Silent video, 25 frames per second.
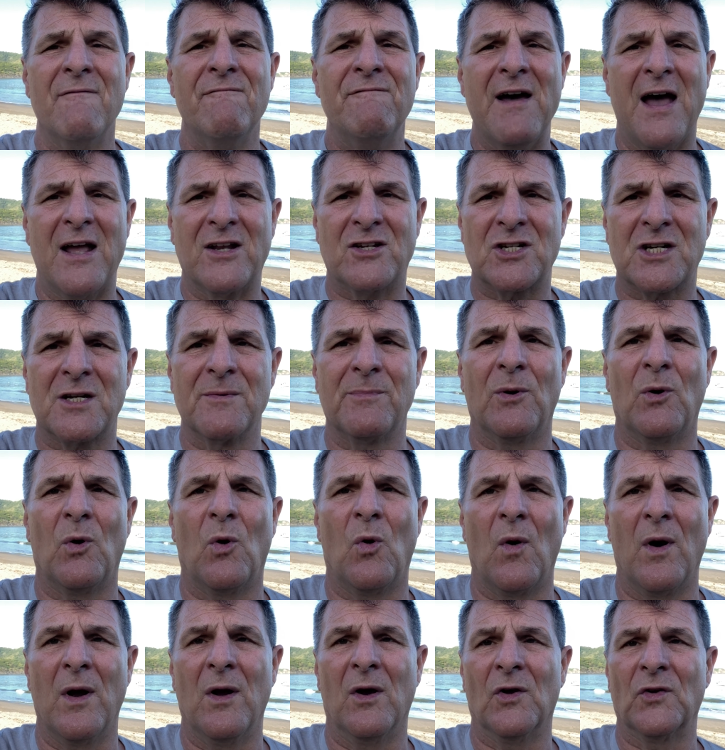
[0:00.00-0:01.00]
vegetable
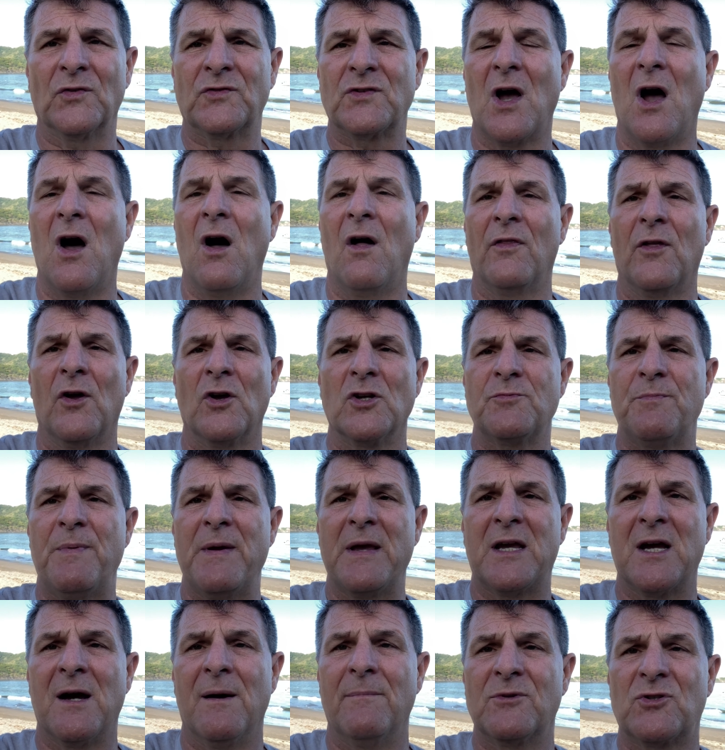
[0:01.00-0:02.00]
oils, all those
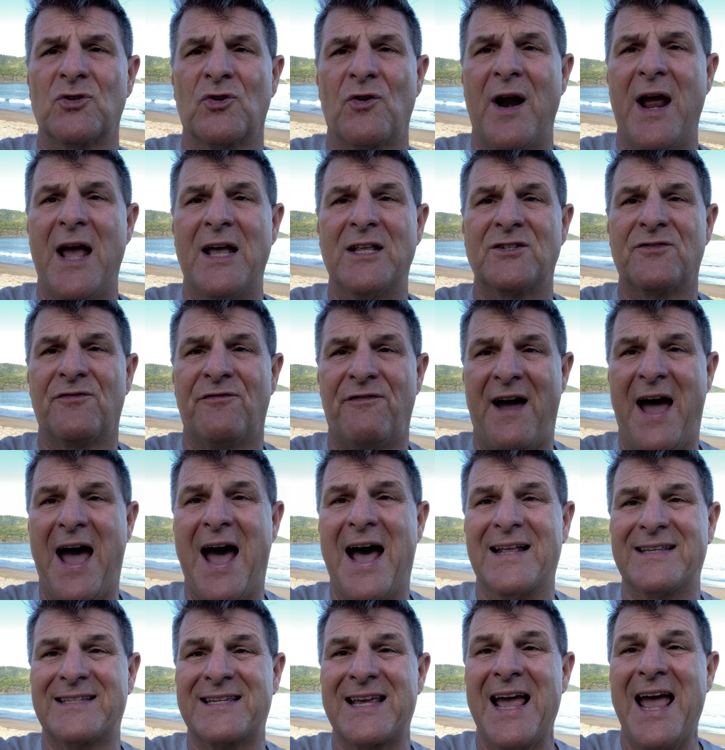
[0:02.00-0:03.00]
become trans
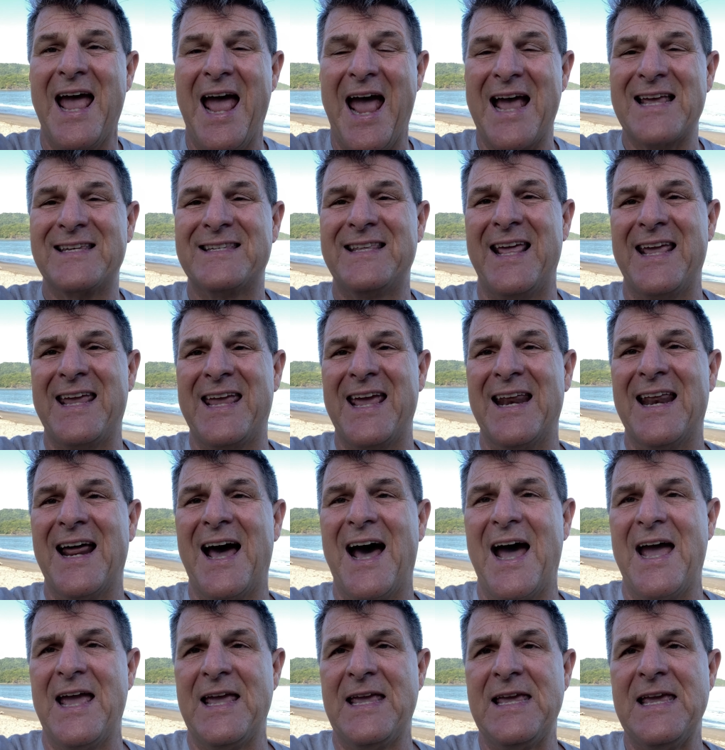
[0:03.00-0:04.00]
fats as they get
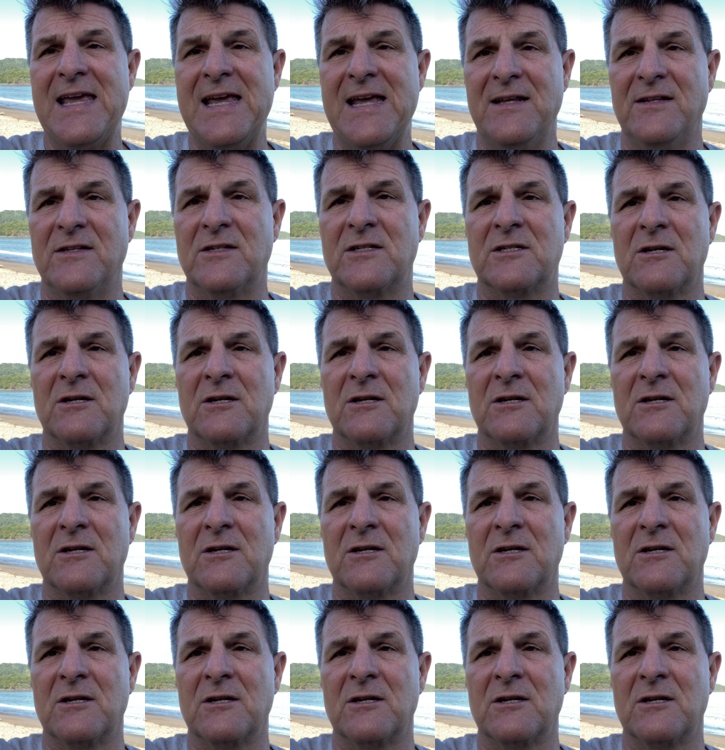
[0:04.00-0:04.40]
high heat.